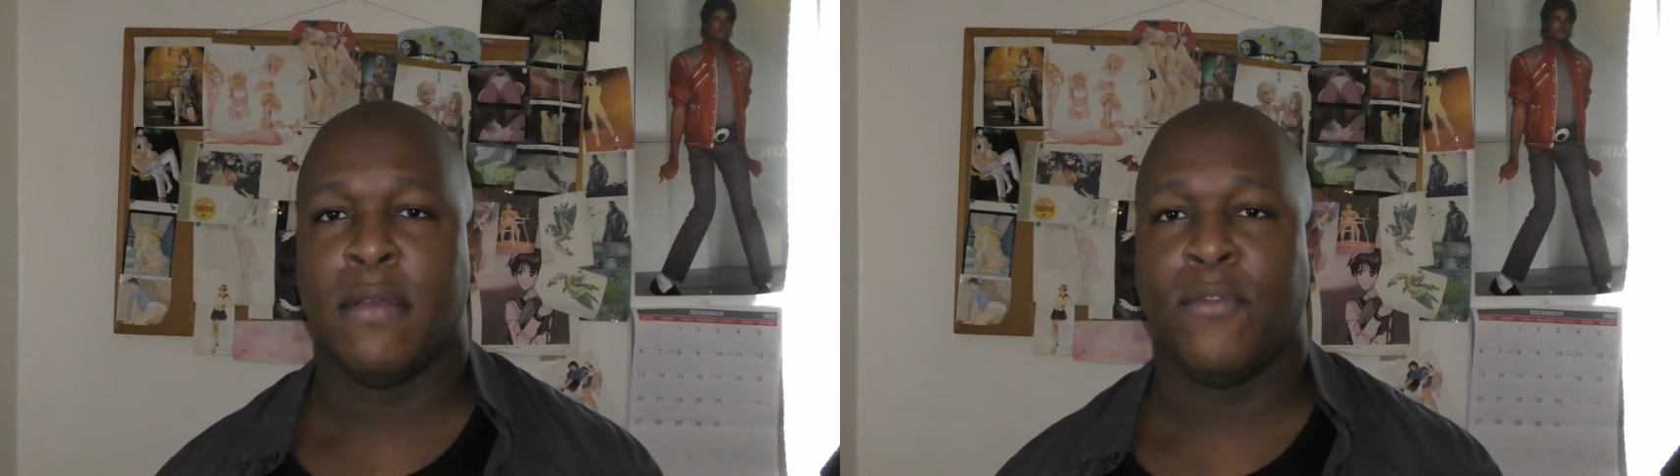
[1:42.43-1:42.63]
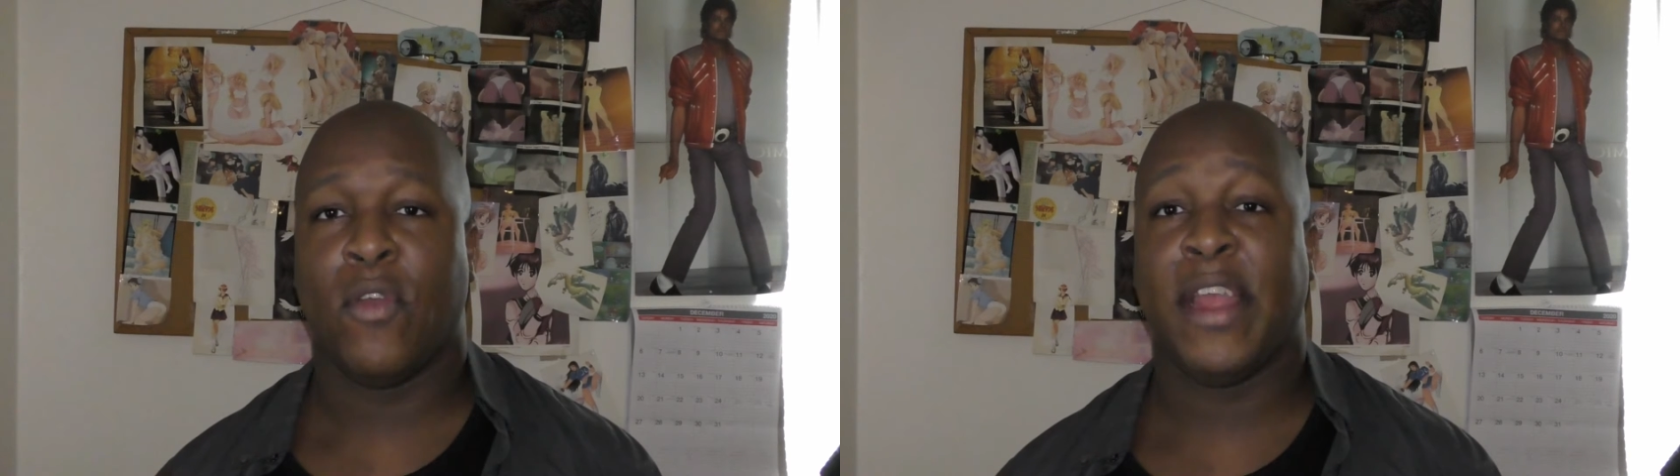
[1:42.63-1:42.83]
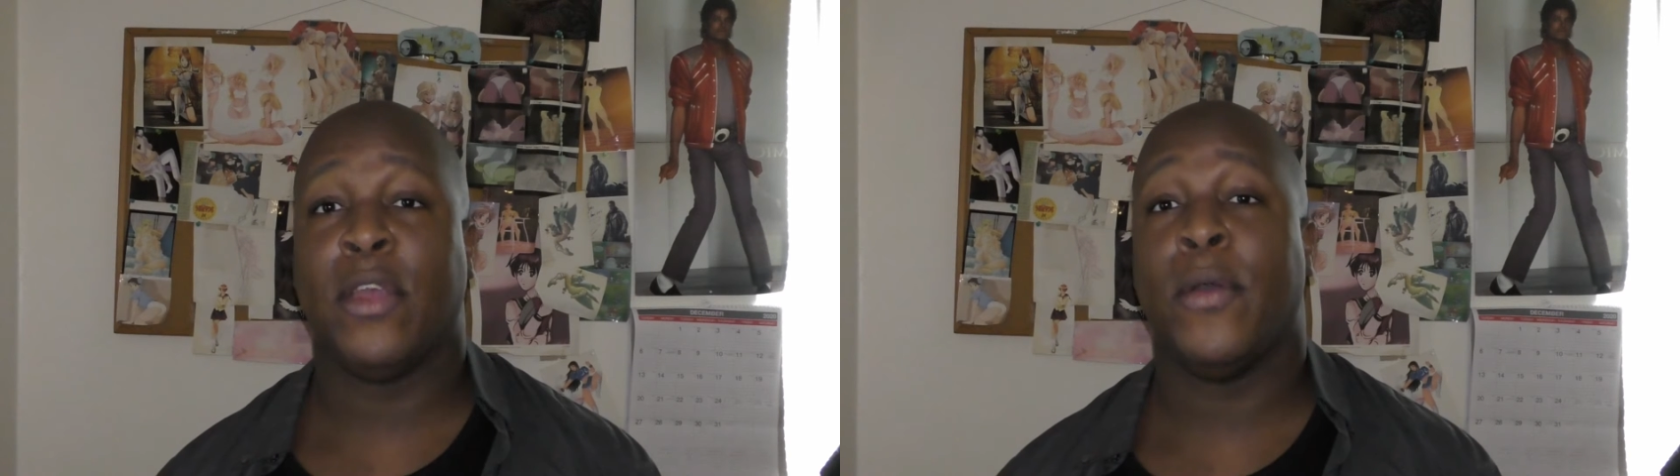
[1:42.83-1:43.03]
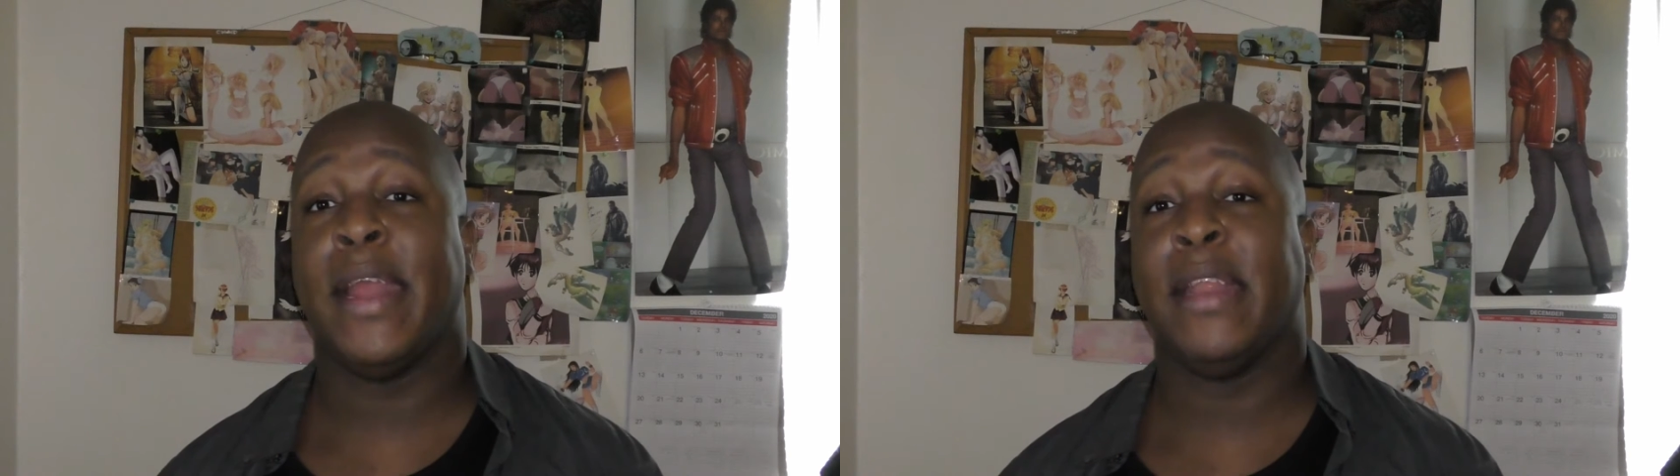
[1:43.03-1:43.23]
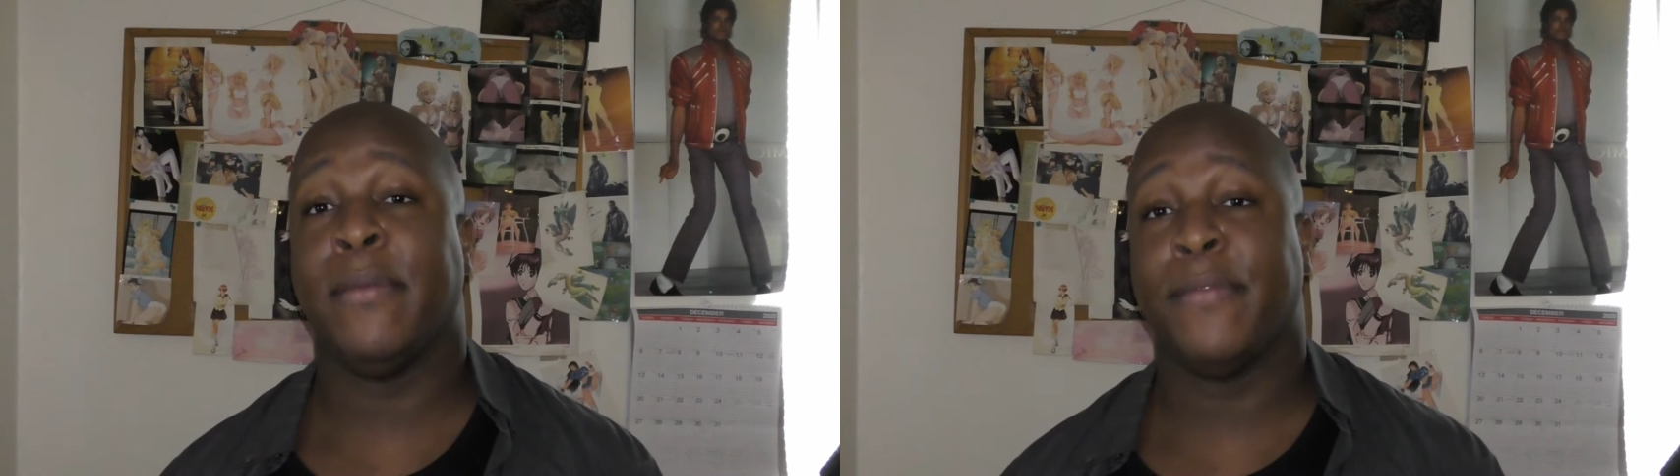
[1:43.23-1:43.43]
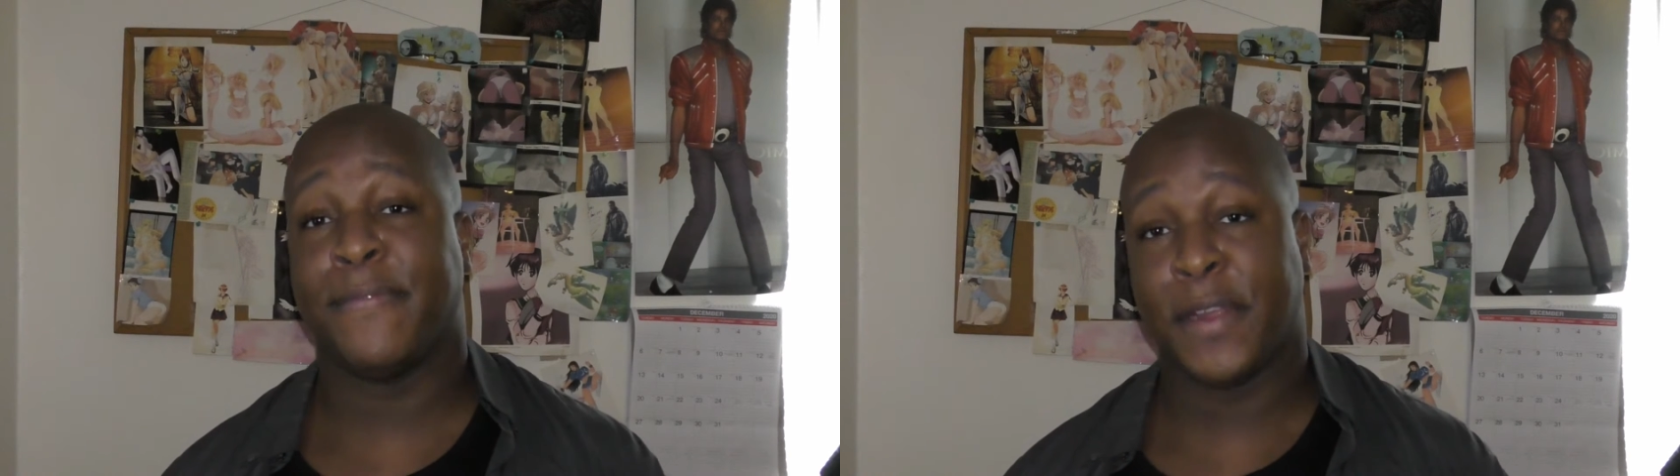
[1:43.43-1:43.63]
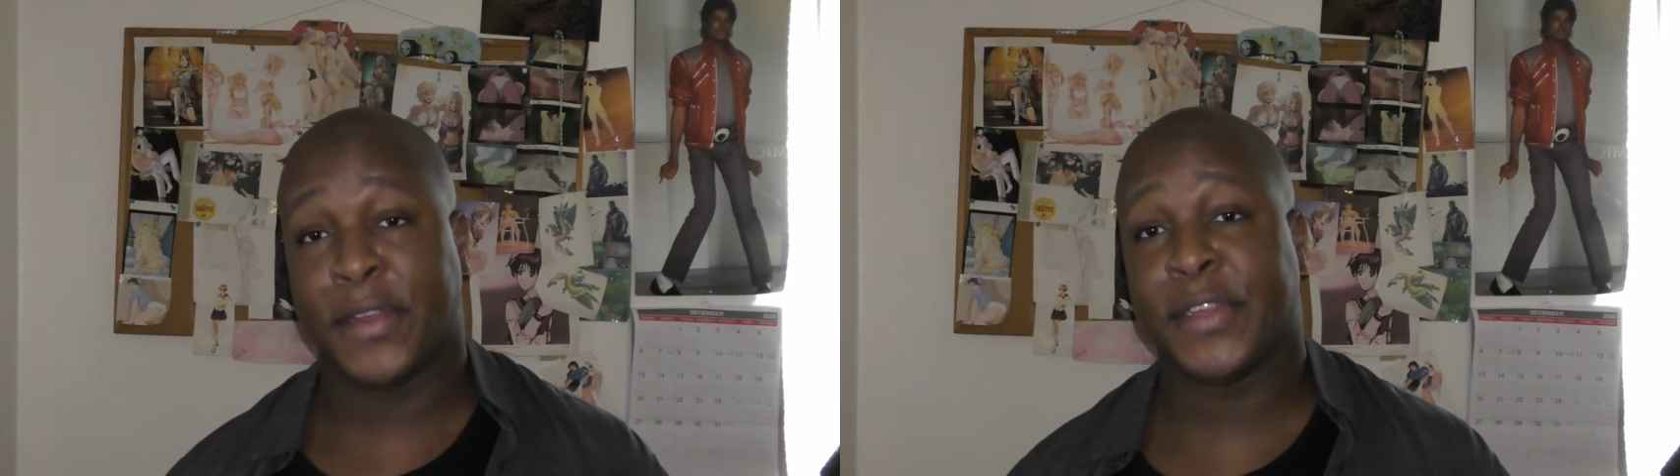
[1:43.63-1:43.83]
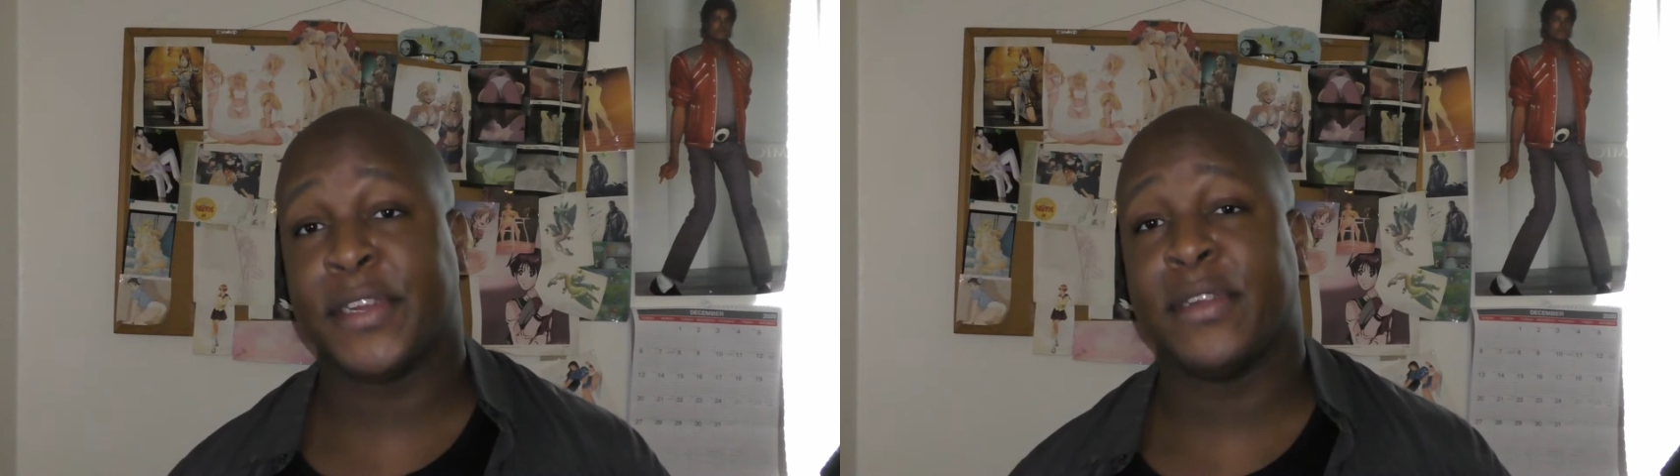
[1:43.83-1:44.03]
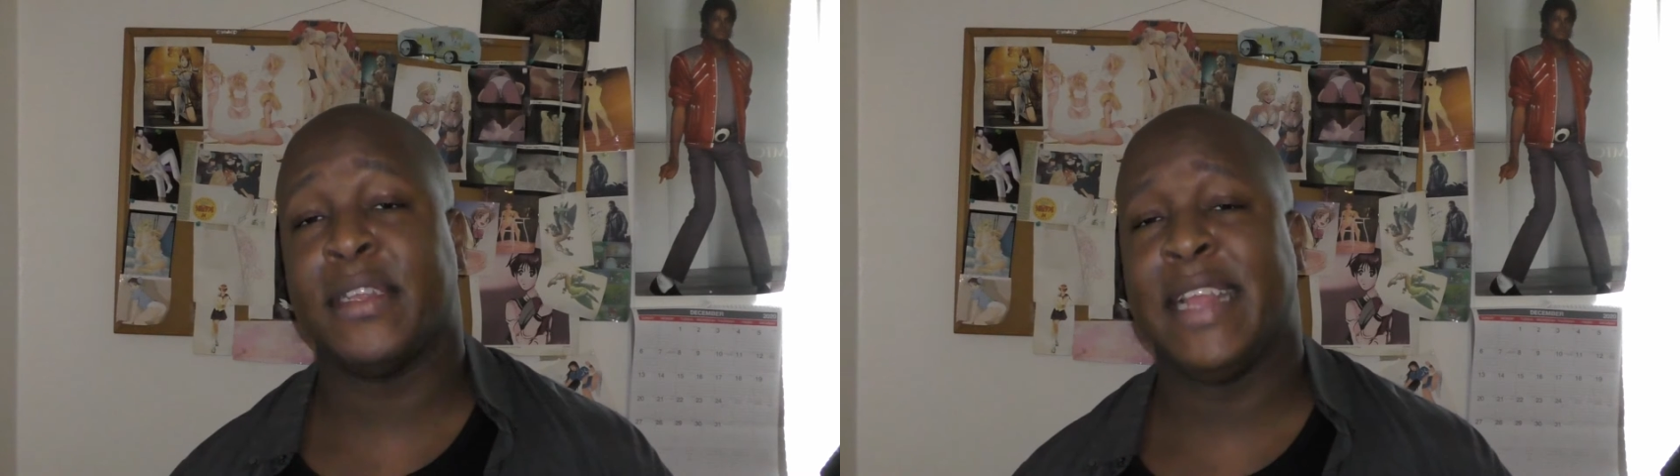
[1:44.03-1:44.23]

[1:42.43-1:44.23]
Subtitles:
Before I go any further,